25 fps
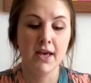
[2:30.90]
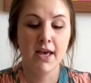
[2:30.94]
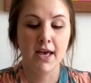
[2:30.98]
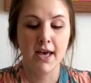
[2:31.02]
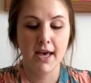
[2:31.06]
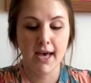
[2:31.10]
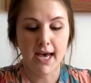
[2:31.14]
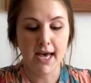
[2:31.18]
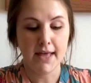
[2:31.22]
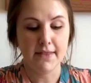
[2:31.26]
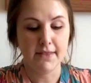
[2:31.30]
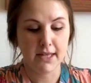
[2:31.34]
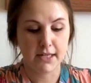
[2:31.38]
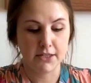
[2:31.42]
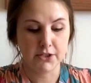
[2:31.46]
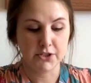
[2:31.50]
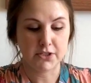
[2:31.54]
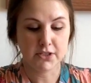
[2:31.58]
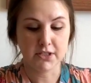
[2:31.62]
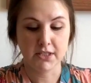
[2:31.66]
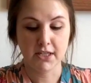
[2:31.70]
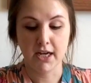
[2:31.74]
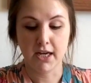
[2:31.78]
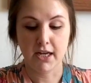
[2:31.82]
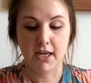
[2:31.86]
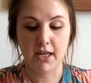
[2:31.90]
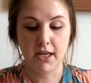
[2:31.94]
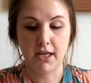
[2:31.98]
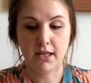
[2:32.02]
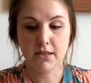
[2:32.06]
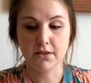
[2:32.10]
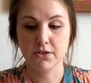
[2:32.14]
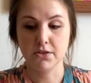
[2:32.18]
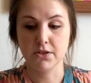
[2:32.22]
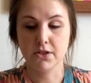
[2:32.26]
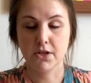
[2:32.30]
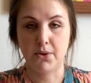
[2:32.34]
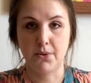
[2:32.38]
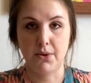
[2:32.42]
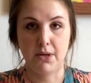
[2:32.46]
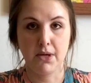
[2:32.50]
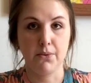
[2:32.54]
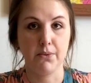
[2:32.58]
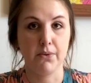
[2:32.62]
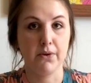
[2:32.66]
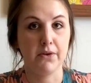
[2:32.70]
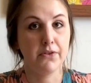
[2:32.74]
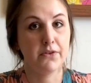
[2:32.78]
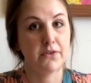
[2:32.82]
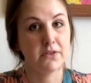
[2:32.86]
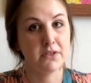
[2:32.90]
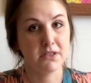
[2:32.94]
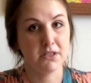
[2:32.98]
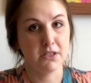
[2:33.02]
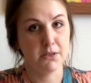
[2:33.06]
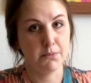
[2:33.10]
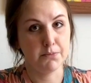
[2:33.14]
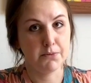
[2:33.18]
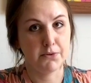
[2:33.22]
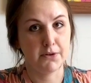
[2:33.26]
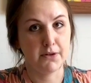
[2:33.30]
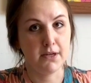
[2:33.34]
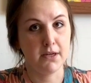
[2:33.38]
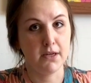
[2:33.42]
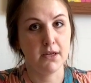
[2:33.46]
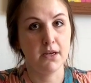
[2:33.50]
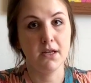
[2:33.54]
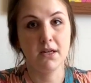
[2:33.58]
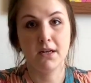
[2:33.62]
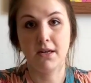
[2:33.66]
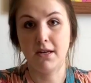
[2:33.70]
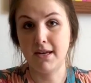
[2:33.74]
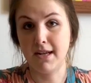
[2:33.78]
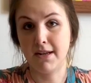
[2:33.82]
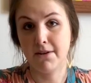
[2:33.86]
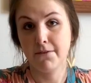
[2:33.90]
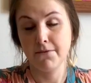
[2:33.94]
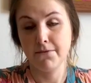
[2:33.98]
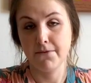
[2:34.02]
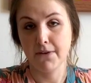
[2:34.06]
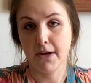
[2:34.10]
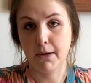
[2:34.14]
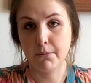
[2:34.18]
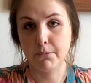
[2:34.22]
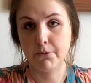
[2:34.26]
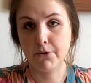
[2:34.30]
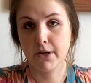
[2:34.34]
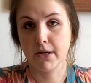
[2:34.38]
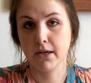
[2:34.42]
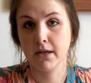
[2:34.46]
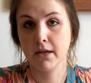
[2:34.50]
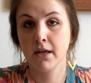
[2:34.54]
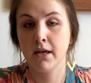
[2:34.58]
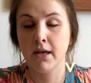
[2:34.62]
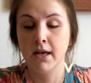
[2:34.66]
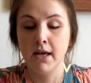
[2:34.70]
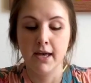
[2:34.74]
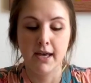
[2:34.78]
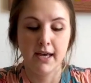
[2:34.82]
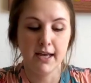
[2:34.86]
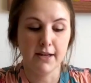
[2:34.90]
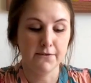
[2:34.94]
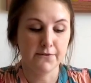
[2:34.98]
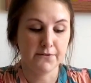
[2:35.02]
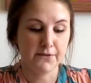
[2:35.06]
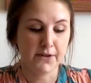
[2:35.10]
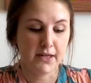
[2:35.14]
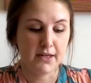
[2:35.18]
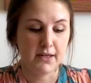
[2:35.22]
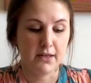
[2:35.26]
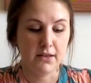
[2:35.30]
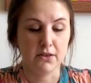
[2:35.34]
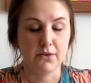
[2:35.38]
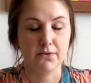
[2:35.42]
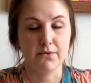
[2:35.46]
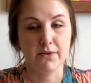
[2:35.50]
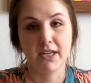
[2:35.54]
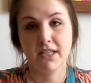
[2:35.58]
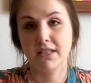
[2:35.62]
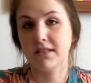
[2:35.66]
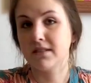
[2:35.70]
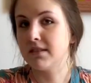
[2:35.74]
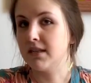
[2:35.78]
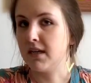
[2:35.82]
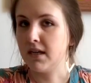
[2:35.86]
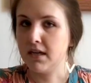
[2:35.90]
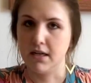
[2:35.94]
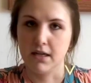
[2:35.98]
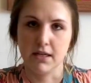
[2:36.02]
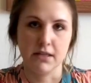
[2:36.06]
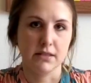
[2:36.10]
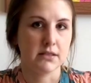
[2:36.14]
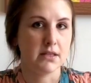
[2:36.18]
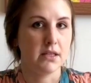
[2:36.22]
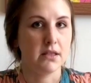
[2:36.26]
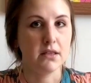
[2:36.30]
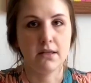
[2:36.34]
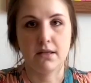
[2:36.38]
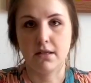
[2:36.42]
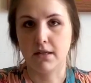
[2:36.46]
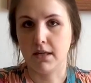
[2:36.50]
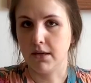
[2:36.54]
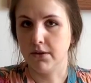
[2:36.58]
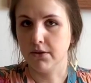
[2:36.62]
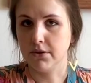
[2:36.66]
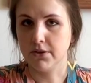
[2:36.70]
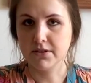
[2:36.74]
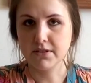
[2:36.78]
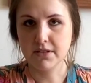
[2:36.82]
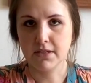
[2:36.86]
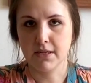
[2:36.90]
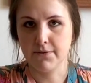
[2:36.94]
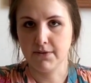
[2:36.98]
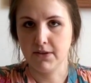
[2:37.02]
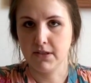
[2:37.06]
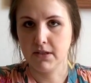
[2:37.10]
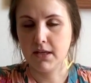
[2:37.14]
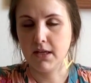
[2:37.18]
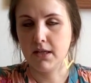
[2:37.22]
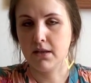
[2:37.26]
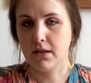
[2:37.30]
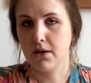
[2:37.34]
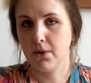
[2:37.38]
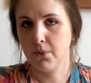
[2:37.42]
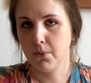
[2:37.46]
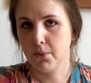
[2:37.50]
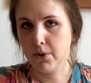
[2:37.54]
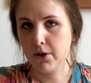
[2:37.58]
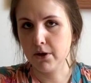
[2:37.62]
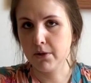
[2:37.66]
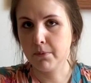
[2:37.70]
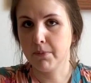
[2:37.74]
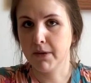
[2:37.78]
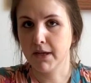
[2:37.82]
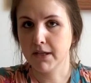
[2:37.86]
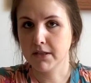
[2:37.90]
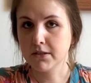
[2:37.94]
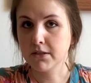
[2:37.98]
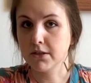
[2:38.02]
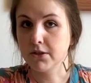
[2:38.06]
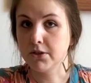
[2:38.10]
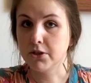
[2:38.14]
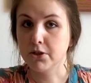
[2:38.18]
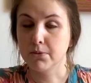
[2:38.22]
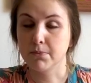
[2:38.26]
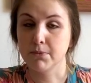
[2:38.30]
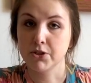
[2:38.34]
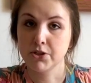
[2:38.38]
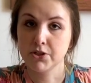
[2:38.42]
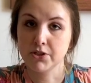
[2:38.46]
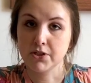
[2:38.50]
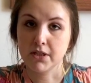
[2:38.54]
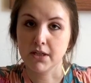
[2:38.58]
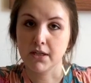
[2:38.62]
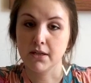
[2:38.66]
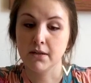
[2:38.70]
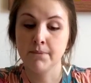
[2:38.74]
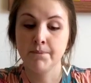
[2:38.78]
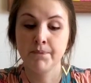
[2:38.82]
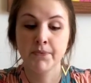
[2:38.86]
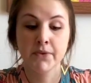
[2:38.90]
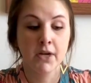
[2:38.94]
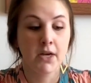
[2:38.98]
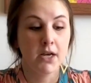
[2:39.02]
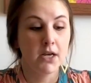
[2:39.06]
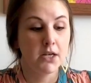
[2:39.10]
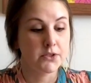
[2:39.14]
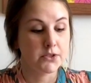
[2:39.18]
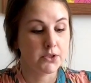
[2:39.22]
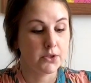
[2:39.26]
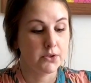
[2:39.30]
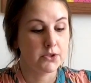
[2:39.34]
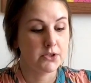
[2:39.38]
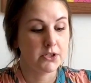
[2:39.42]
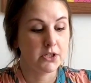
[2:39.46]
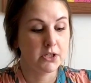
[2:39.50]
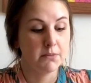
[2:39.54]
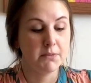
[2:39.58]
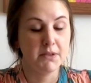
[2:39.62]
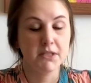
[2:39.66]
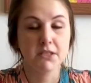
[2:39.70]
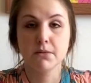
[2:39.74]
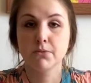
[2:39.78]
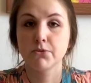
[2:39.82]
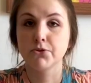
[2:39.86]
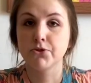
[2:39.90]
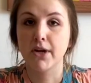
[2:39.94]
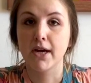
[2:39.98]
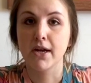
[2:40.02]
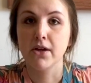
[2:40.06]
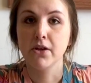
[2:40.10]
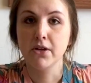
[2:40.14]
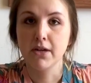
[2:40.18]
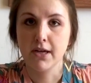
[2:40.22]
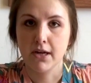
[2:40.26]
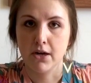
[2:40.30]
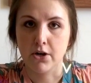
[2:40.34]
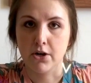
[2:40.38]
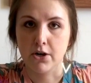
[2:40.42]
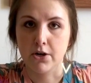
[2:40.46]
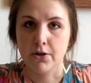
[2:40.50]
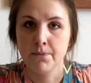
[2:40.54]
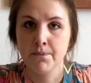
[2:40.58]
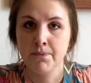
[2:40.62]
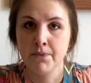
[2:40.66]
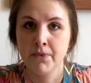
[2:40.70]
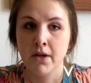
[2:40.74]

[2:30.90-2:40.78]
and then just cutting and sewing with slippery knit fabric and finding the right settings and the needles and everything that work best on your machine. So there's going to be some trial and error.